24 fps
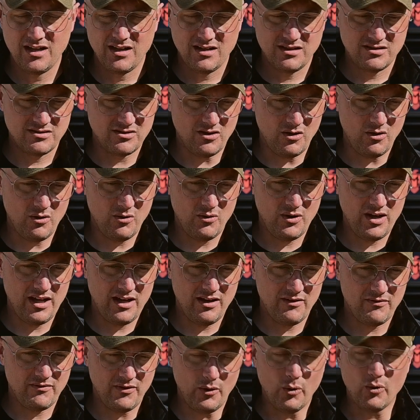So
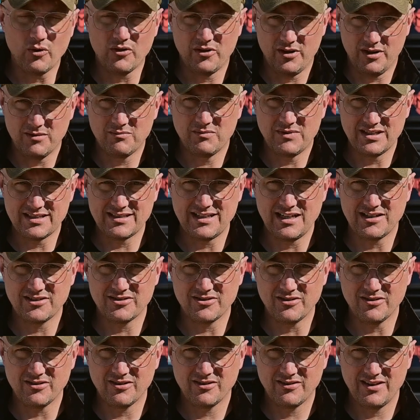or the
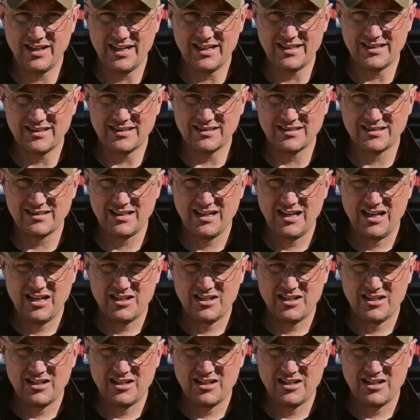sensor, that is.